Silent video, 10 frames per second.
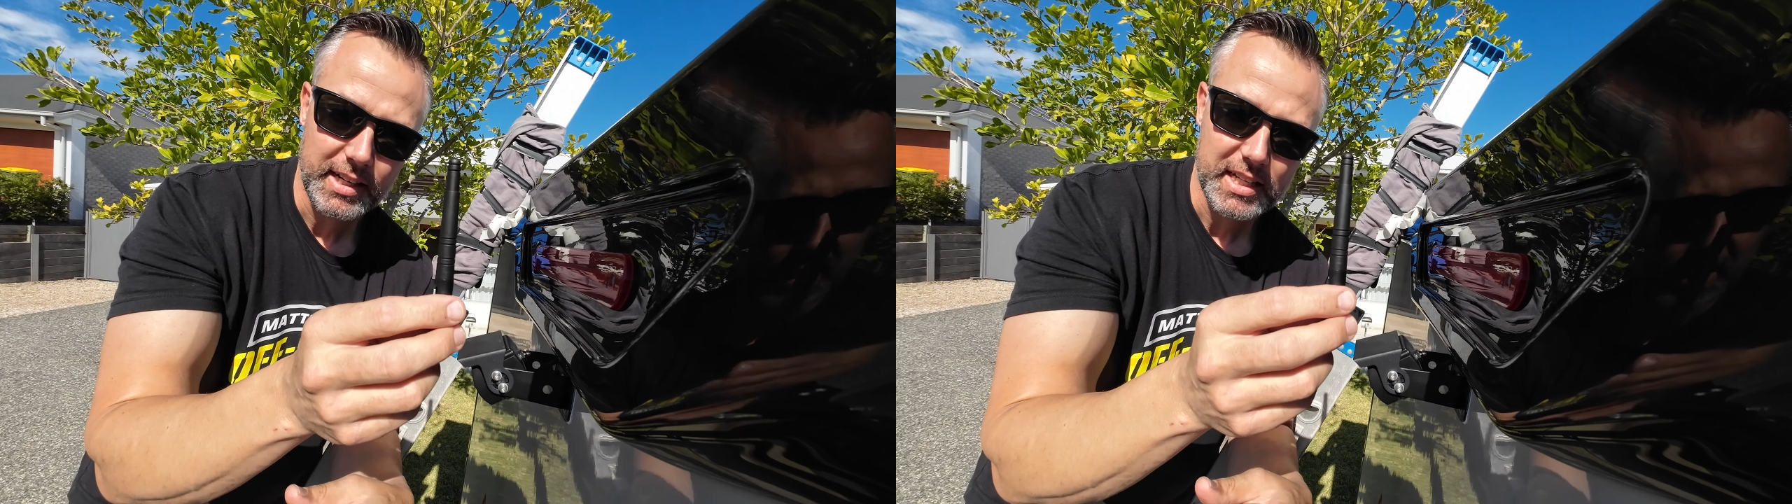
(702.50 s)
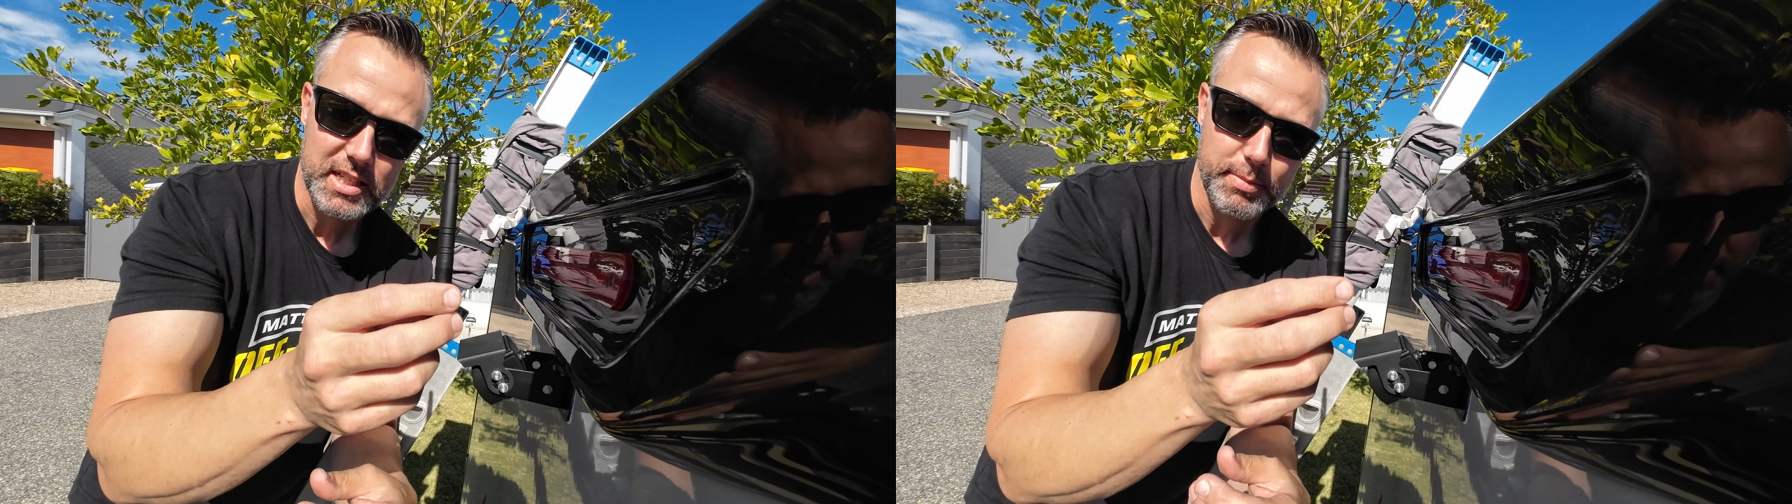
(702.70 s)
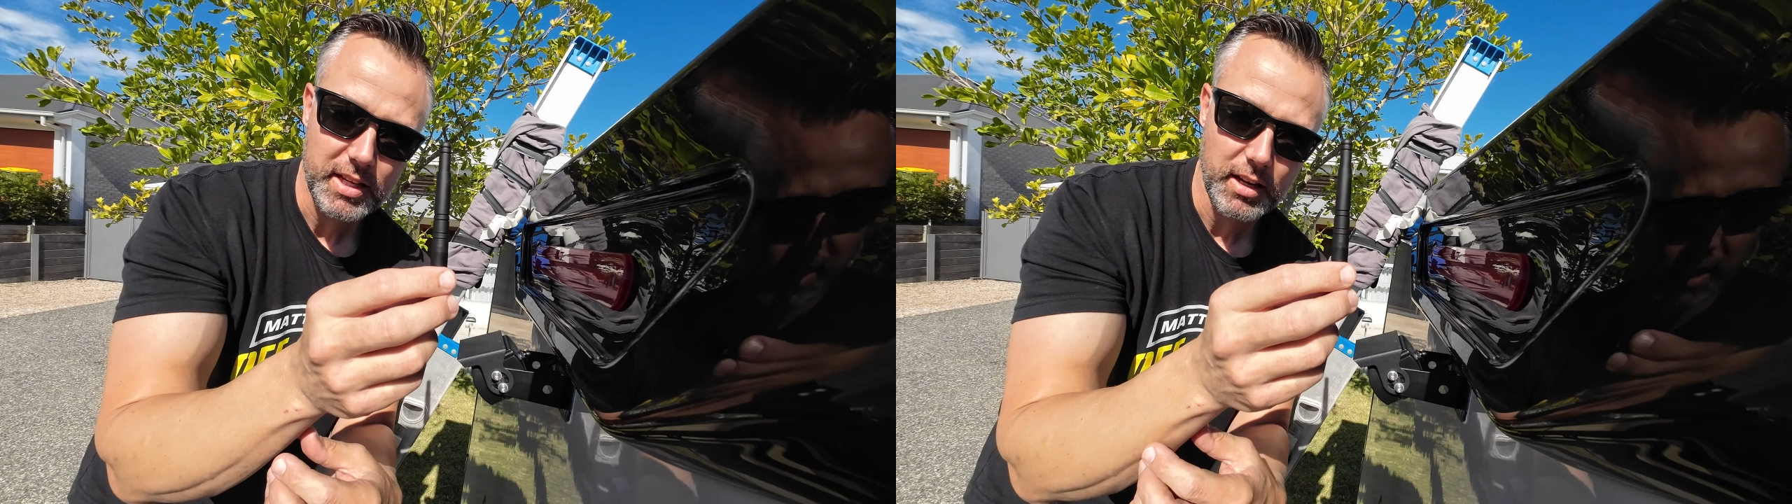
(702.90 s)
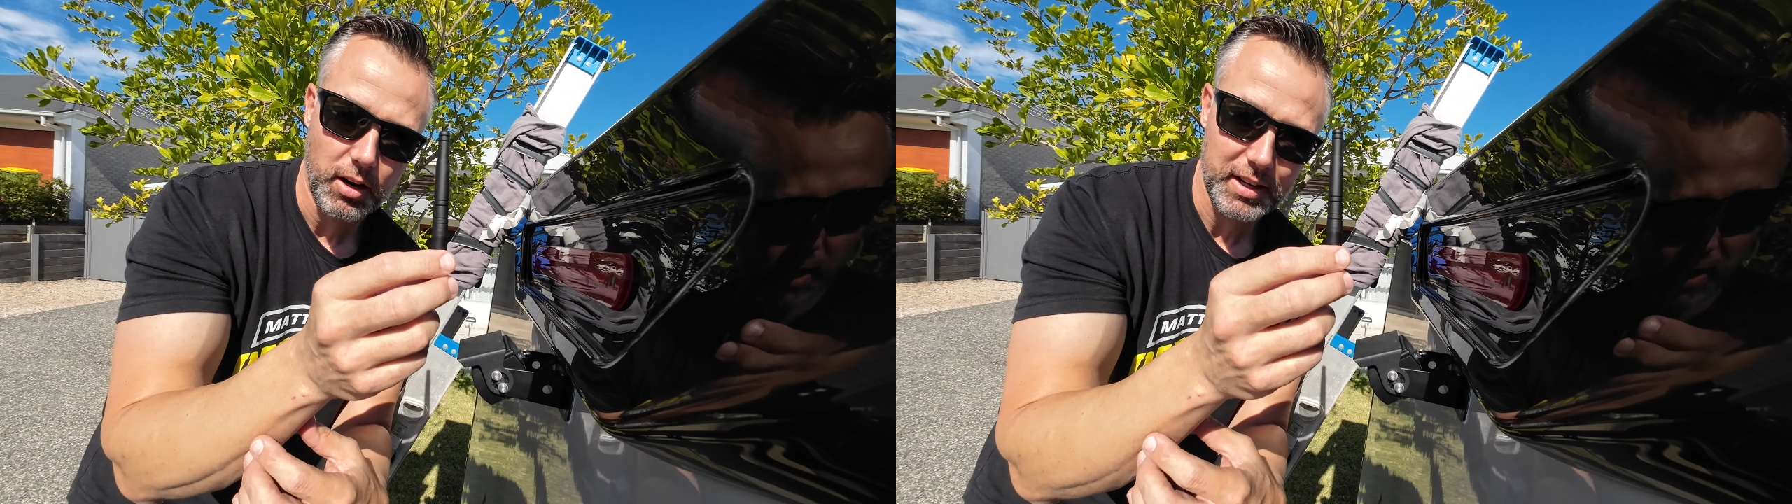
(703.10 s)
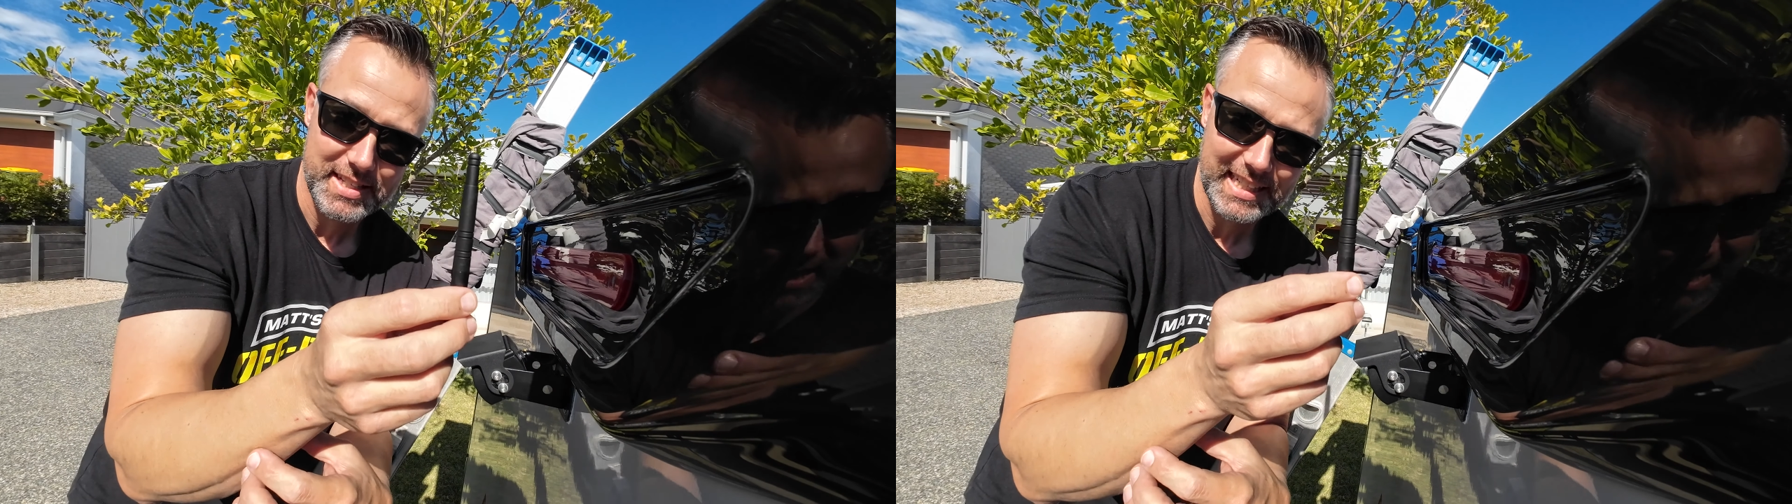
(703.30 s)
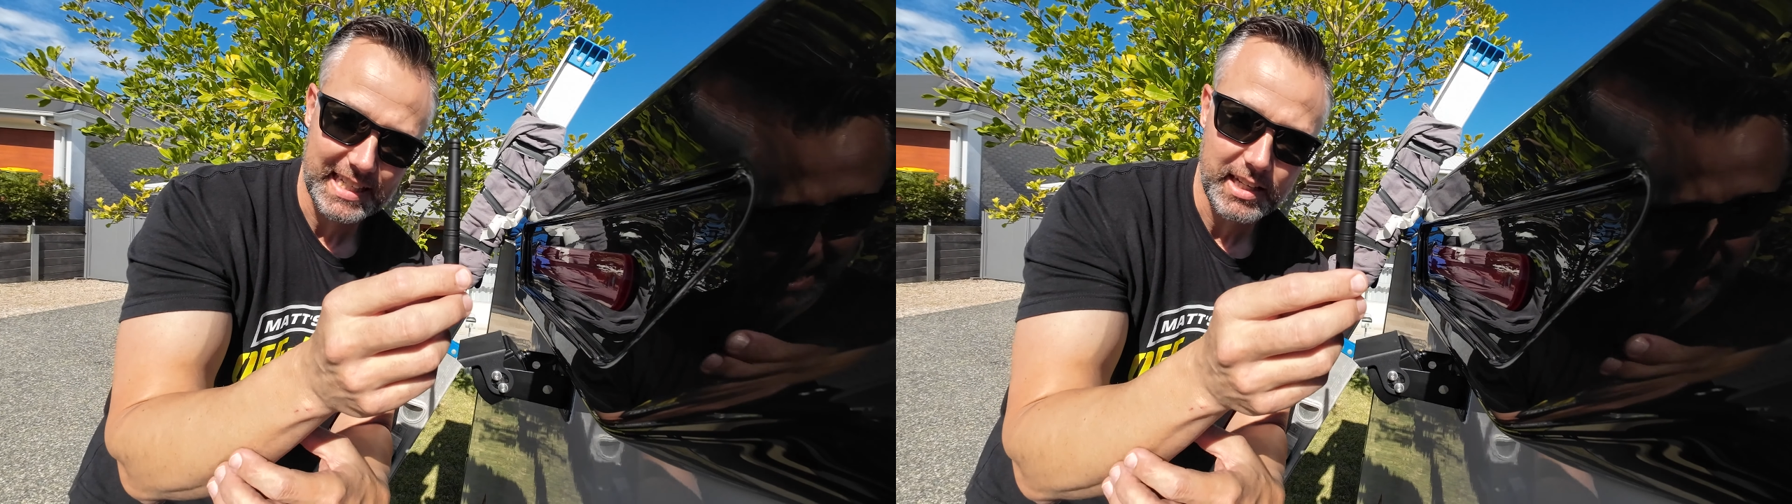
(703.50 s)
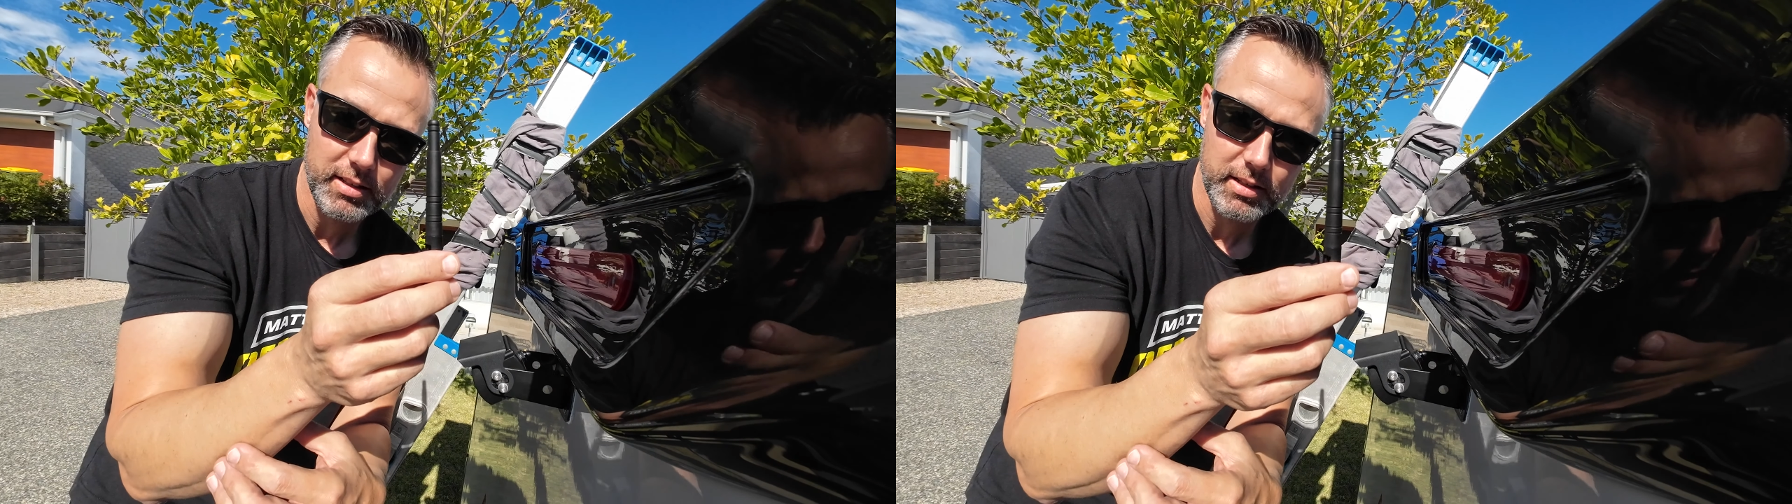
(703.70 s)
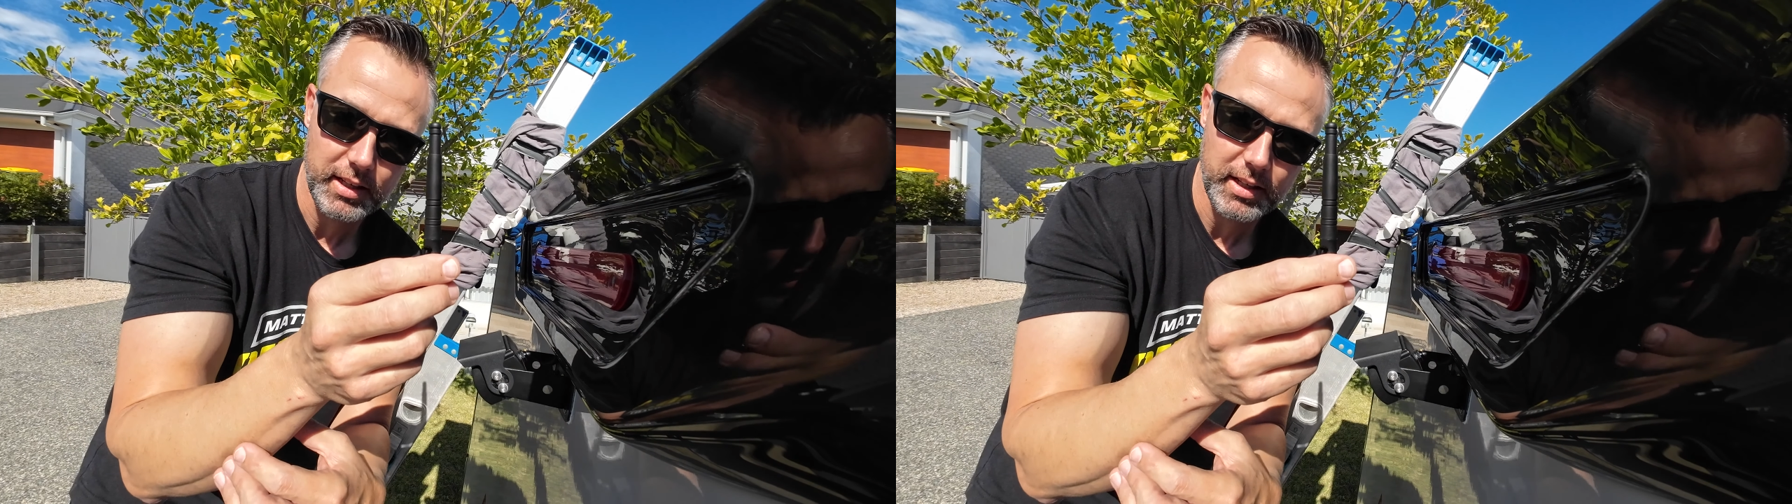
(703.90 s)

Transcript: needs to be ideally